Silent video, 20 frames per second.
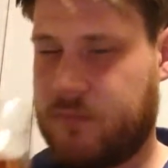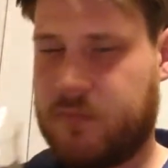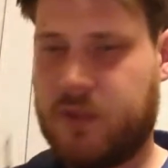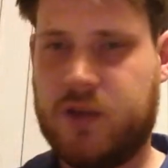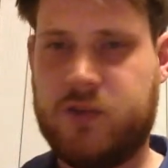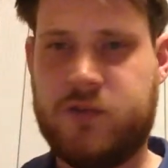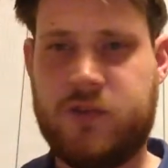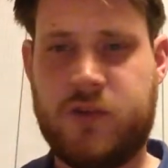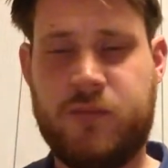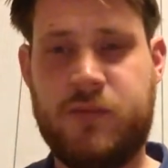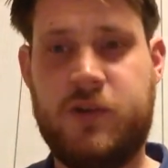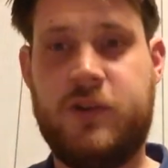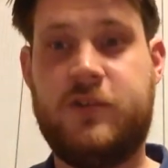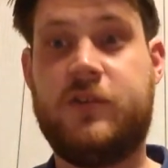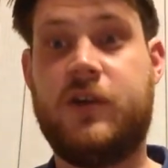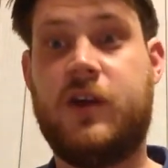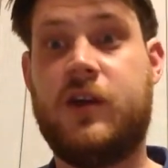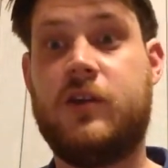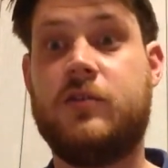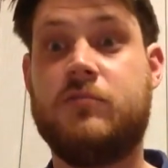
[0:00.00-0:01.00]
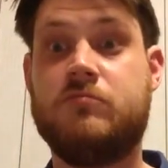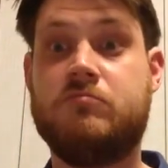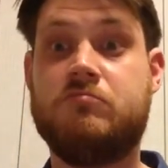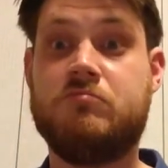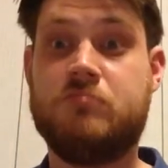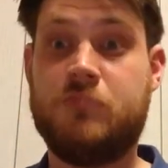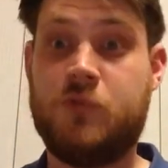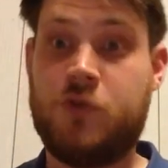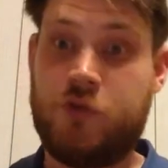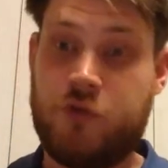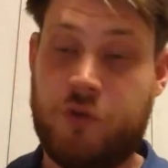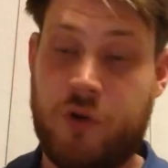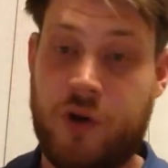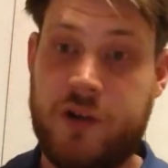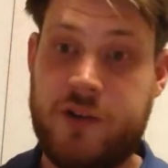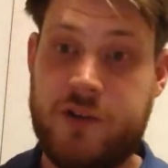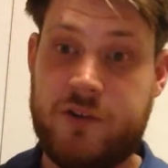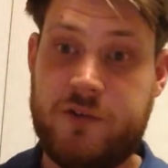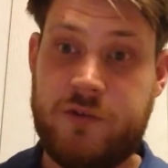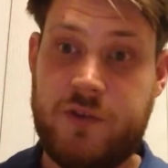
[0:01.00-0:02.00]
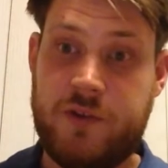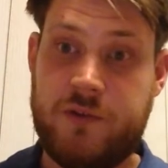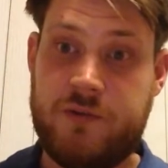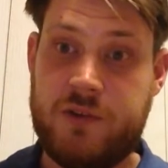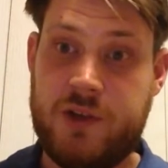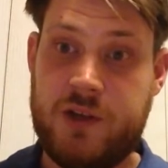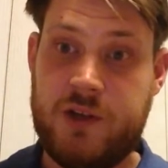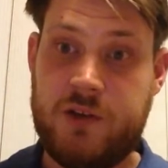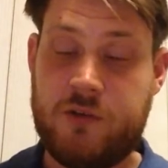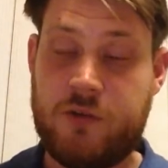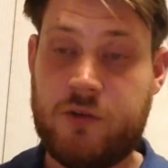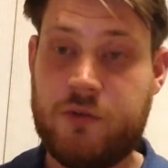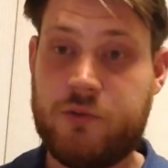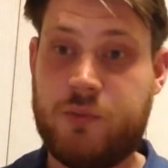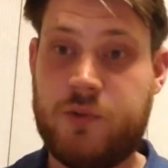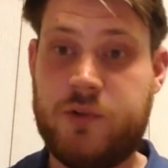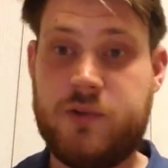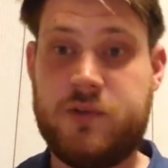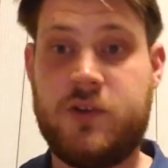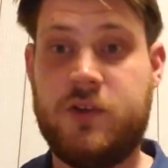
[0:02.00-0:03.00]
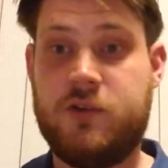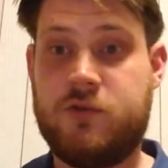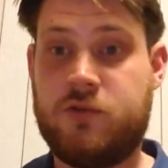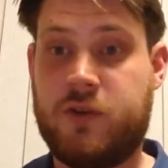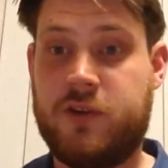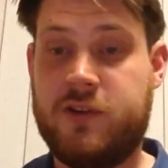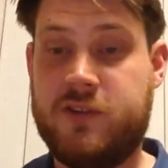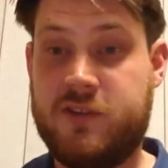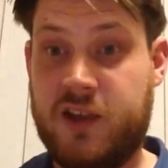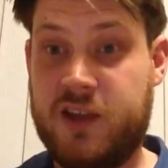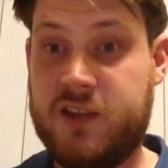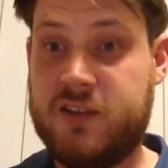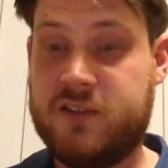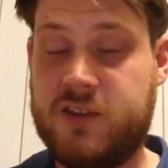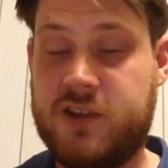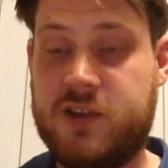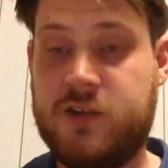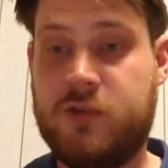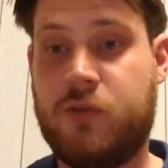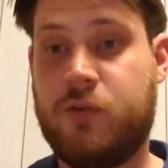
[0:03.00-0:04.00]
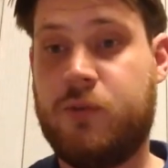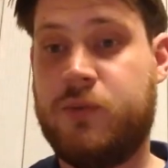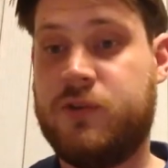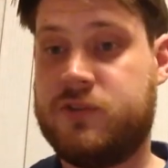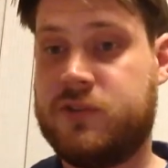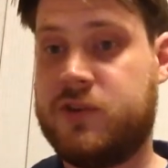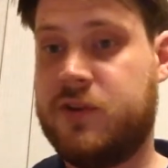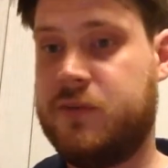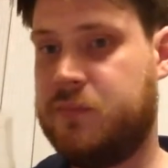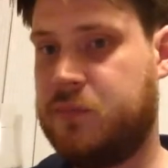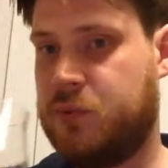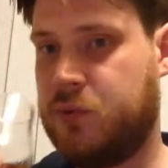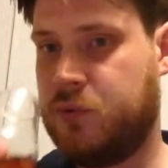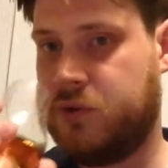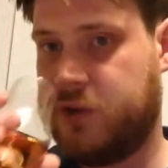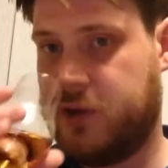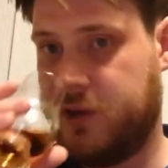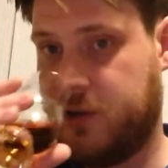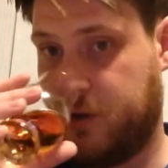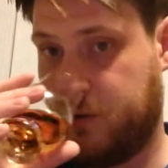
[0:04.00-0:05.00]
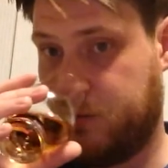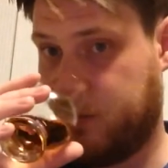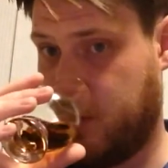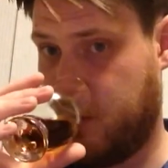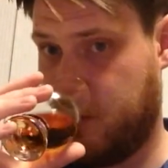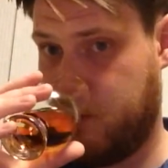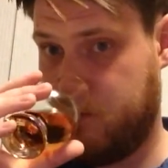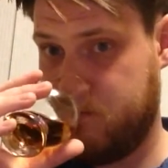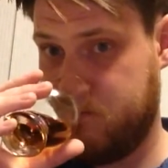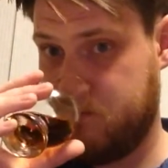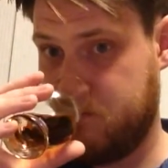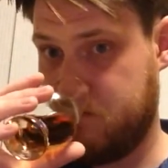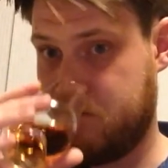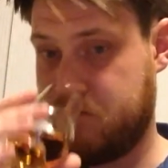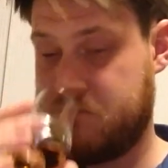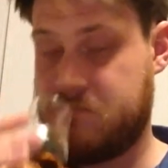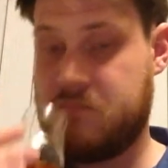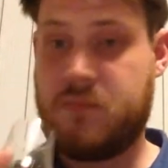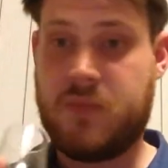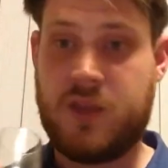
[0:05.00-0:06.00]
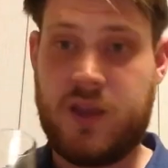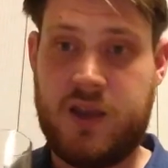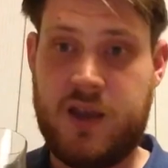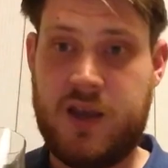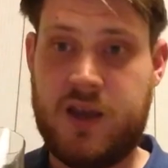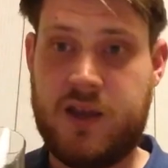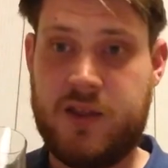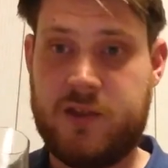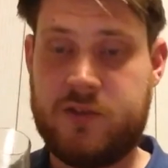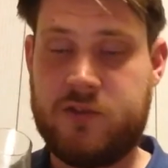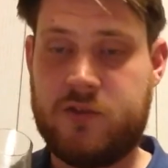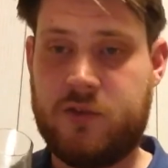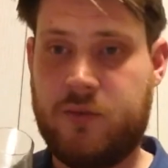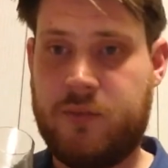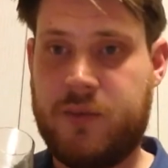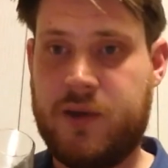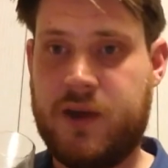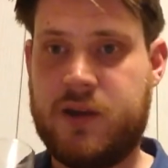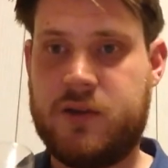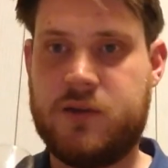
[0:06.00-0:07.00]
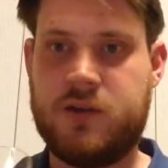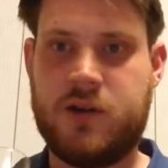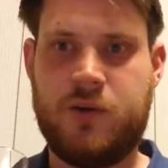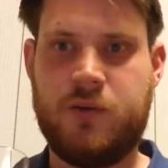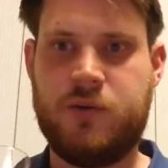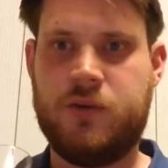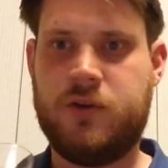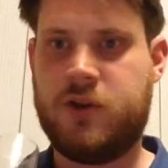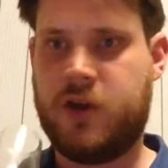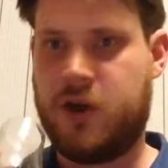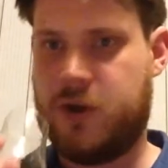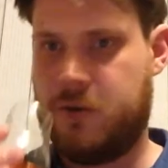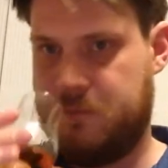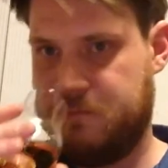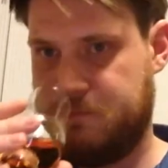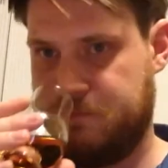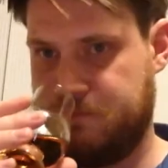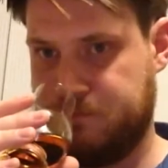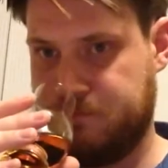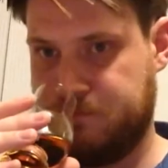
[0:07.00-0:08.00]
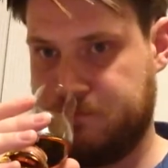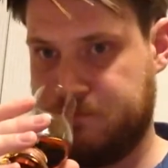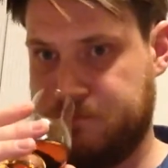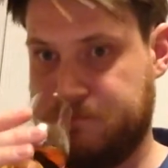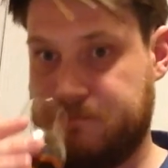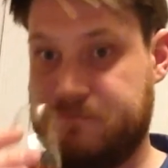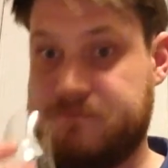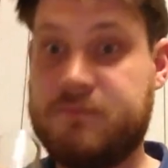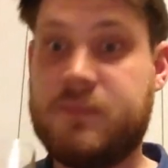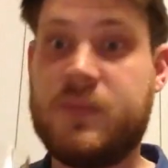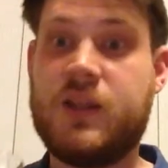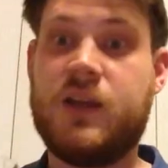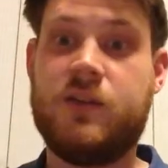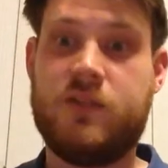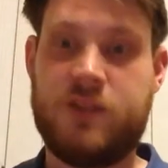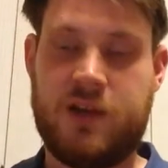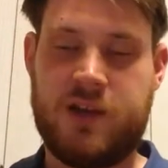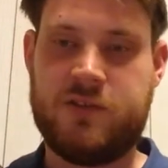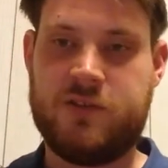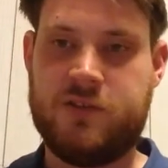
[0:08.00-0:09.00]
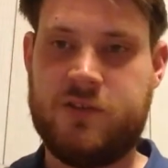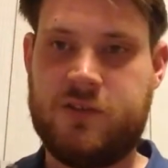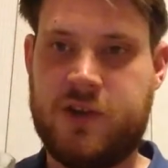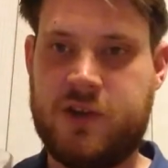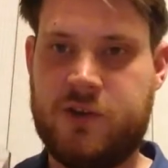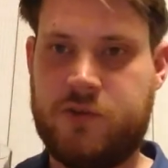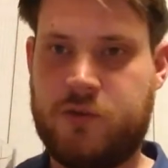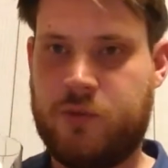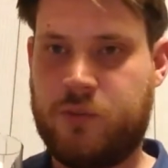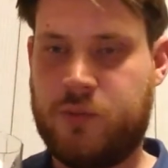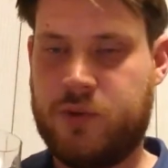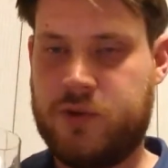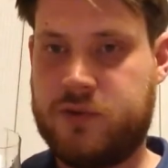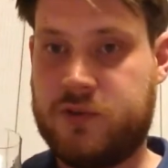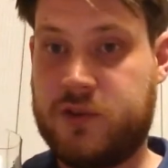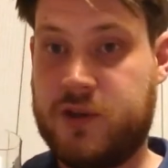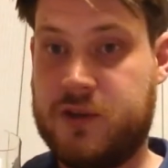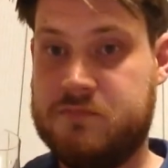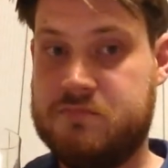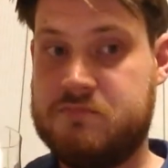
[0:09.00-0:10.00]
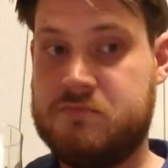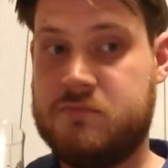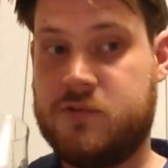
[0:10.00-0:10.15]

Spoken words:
If somebody said, try this 15-year-old whiskey, try this 18-year-old whiskey and poured it, I would go, yeah, that's not bad. I wouldn't go, That's a 10-year-old whiskey.